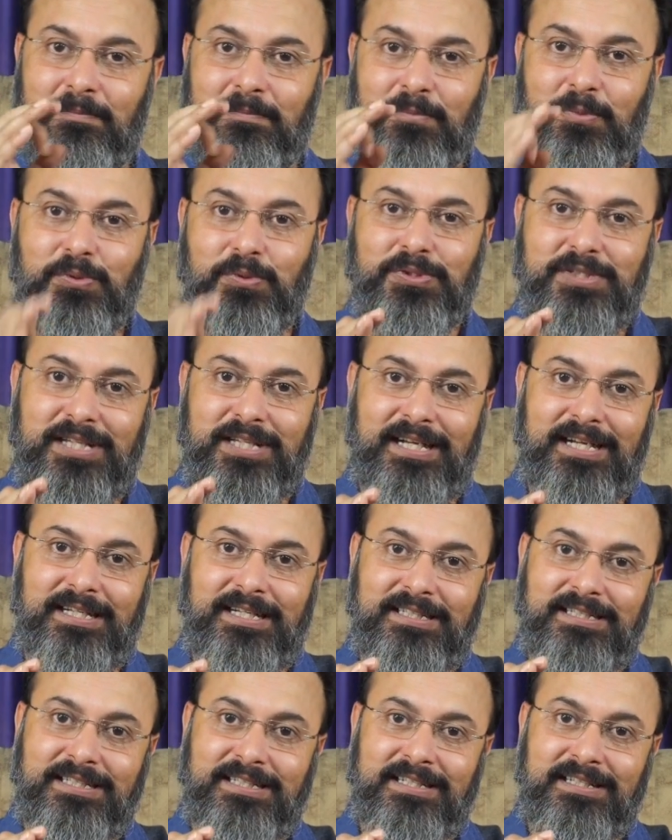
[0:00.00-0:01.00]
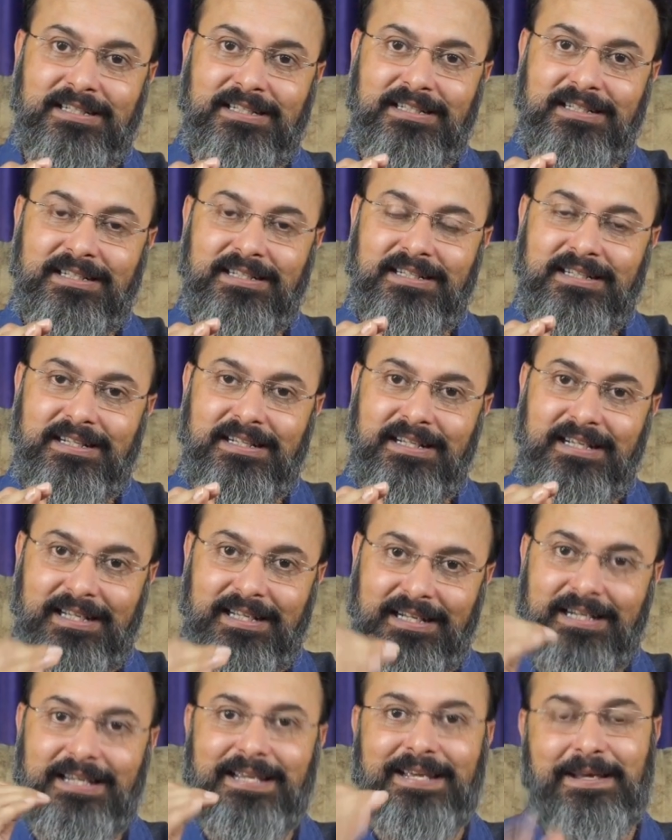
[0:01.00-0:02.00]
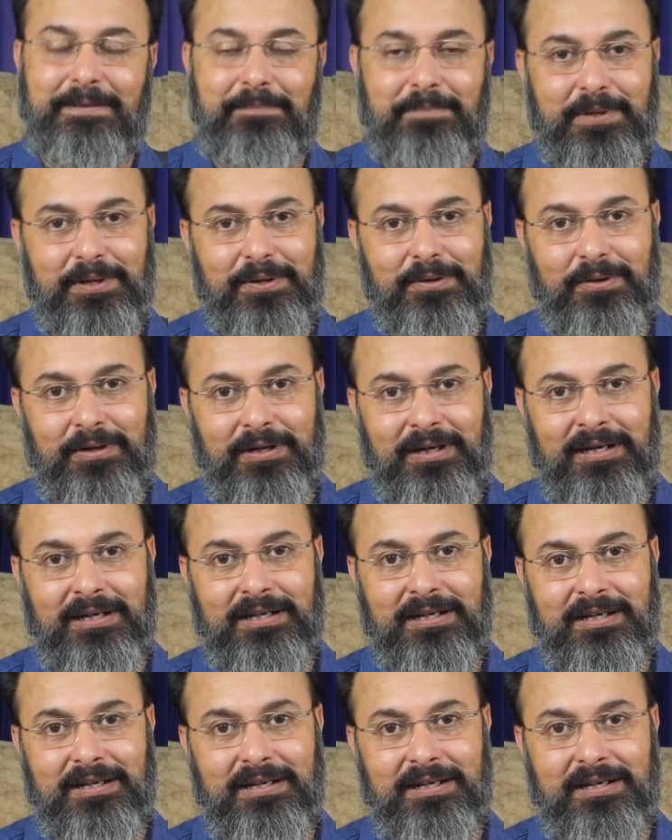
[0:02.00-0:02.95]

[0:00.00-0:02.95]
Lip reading: moon signs in Capricorn,